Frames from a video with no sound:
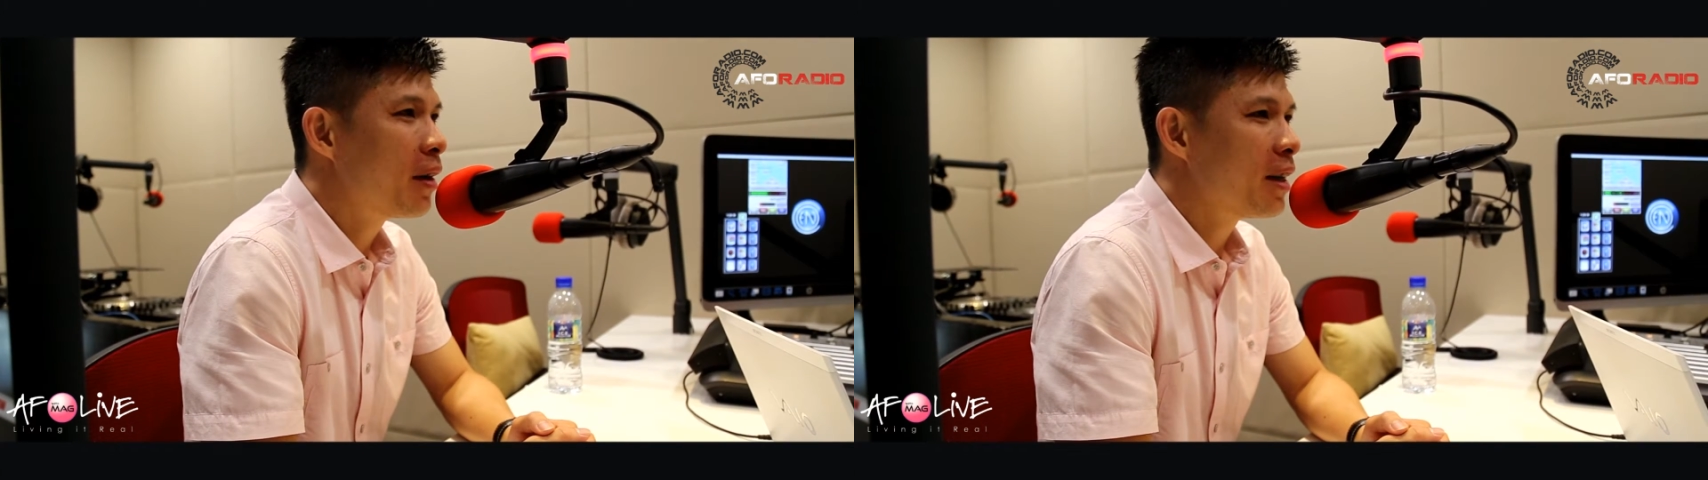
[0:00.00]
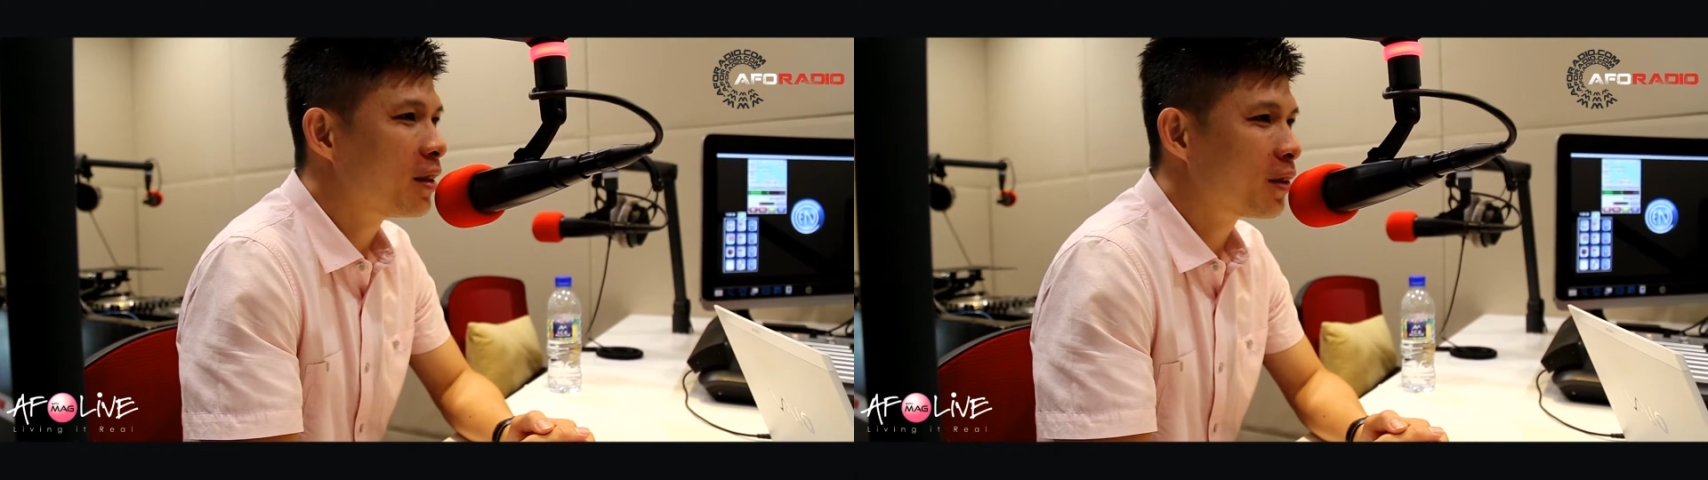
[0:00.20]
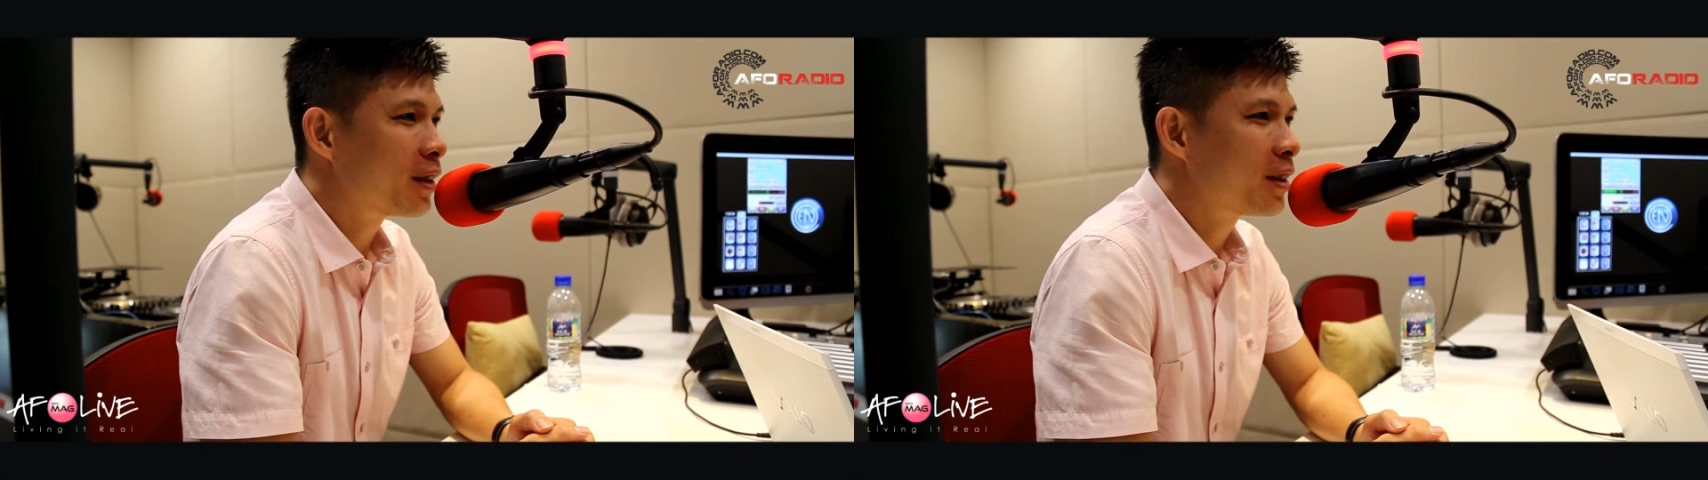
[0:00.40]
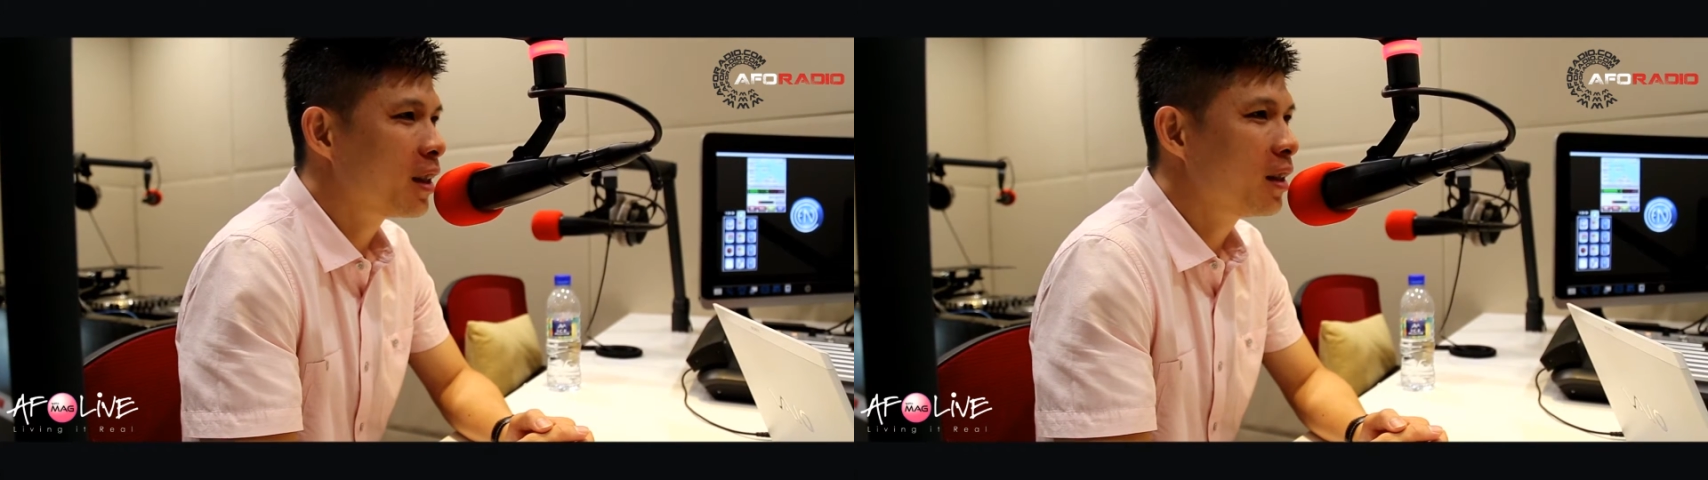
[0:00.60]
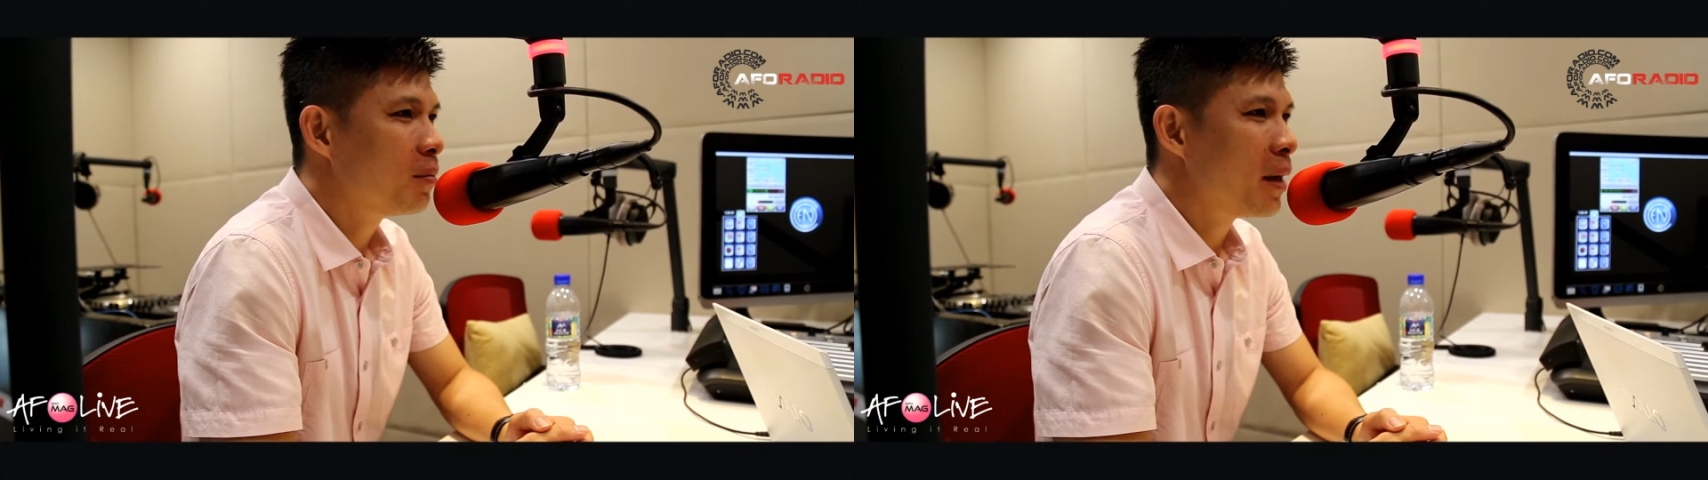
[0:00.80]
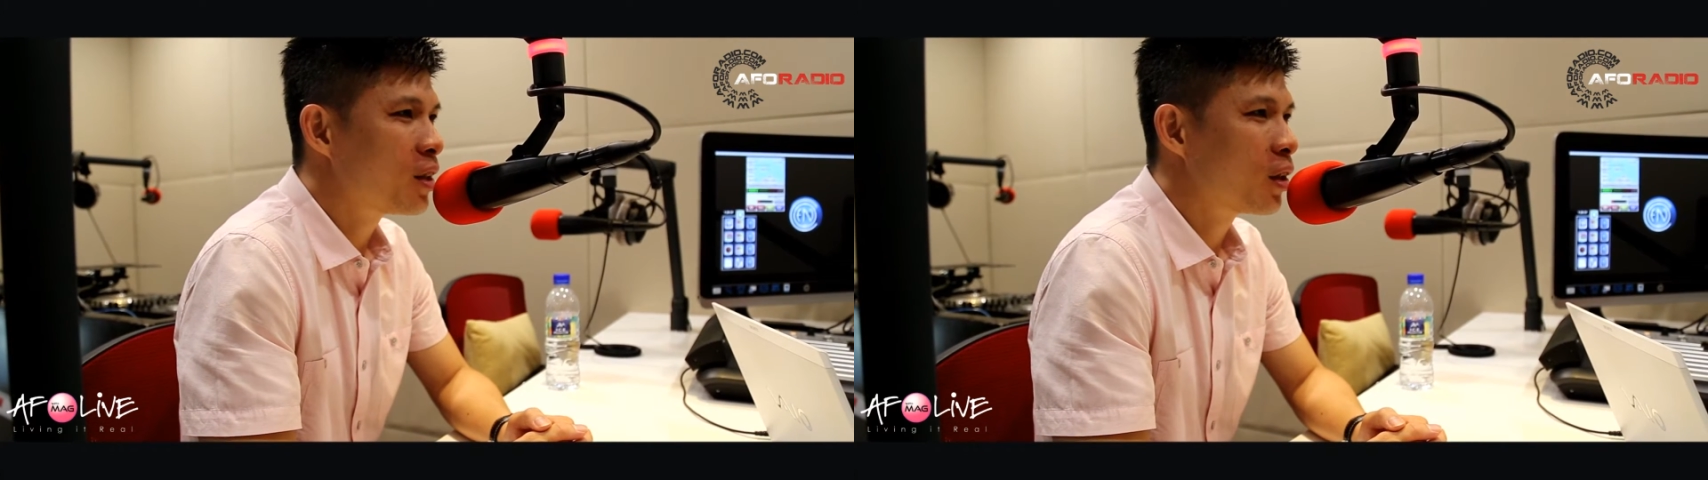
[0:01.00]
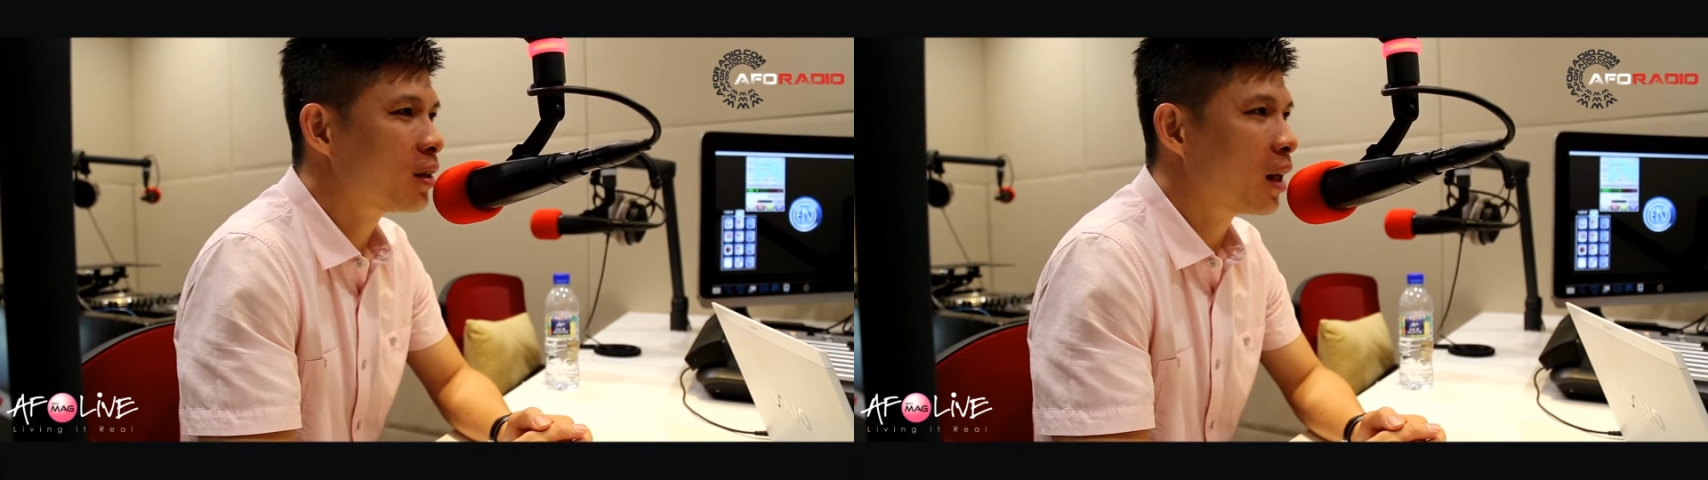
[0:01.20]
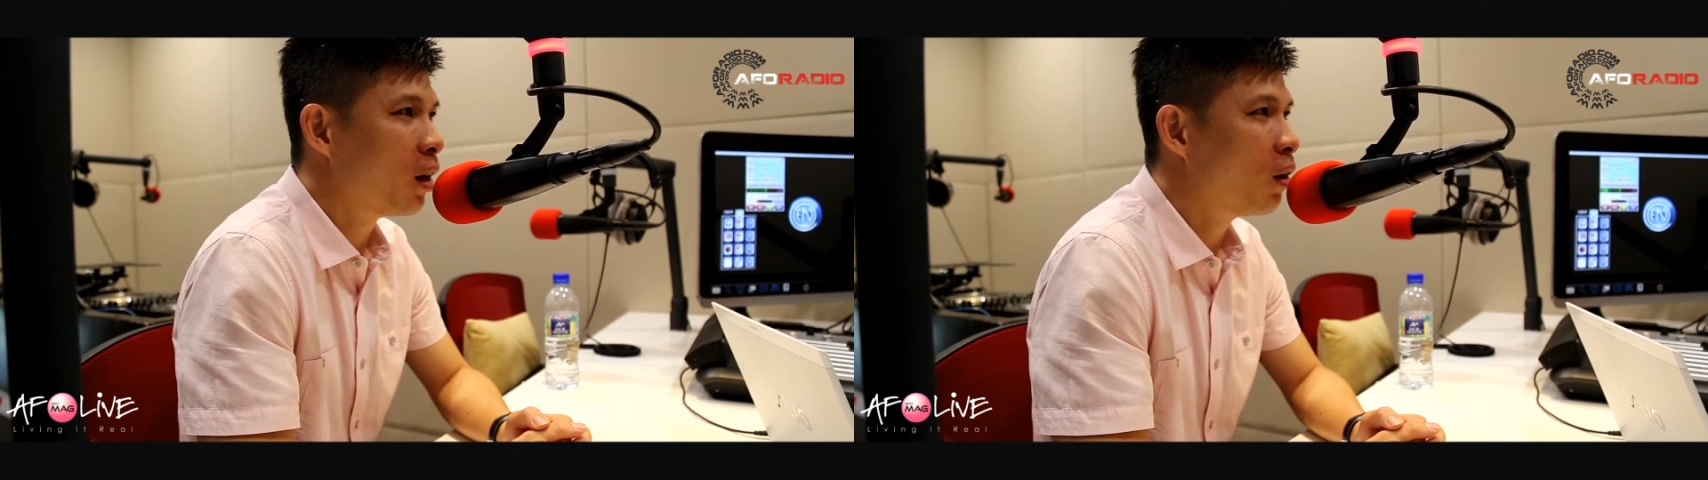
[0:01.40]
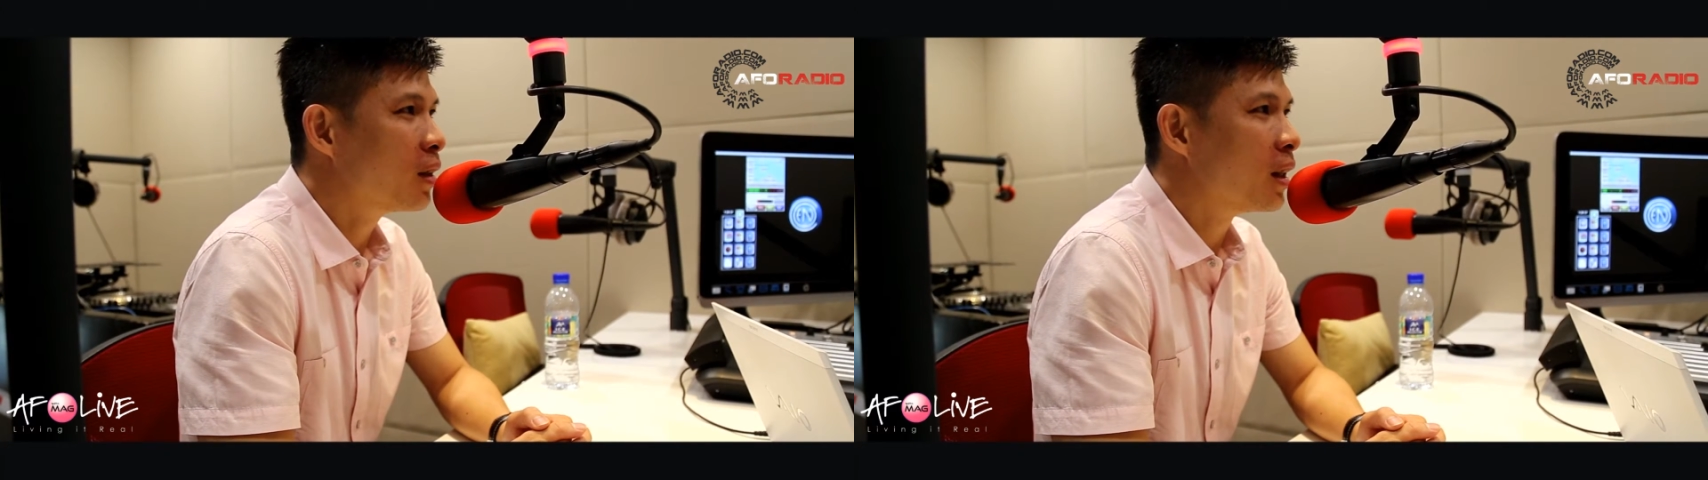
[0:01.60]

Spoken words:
very interesting matches along